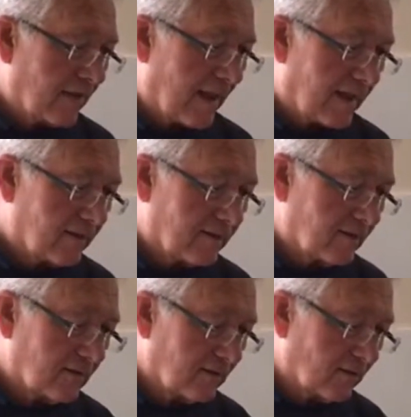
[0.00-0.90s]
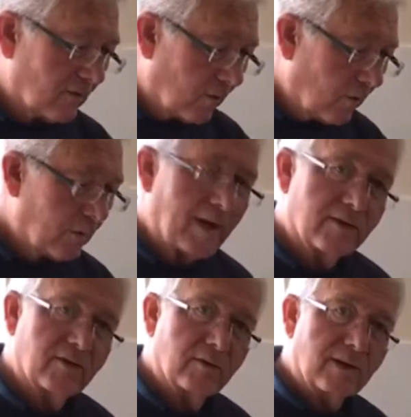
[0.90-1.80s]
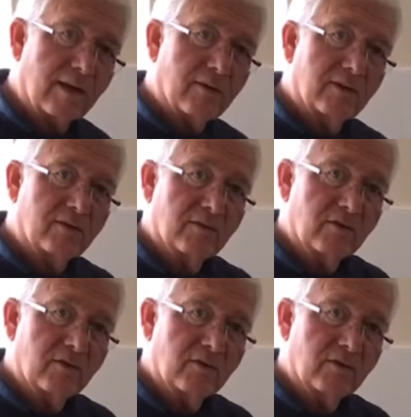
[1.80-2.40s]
and all we're going to do now is